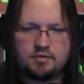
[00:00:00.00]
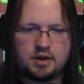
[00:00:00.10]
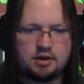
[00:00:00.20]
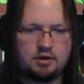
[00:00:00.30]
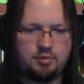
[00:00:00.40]

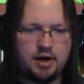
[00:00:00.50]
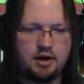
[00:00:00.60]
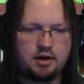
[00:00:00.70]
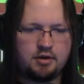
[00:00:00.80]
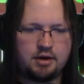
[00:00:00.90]
They're gonna
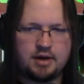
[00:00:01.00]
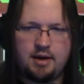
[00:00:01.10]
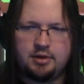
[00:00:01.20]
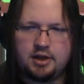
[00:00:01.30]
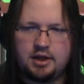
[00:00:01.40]
repair it quite
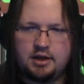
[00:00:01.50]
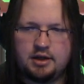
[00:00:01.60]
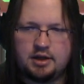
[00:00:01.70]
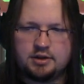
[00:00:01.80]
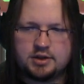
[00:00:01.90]
rapidly, and
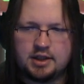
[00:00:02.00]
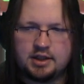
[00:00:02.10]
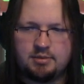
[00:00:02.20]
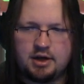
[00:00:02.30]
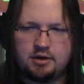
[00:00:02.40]
then I'll just
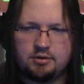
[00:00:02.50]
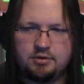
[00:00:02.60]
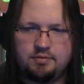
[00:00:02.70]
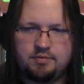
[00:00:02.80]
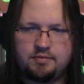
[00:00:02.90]
let them out of the
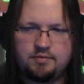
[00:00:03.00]
room.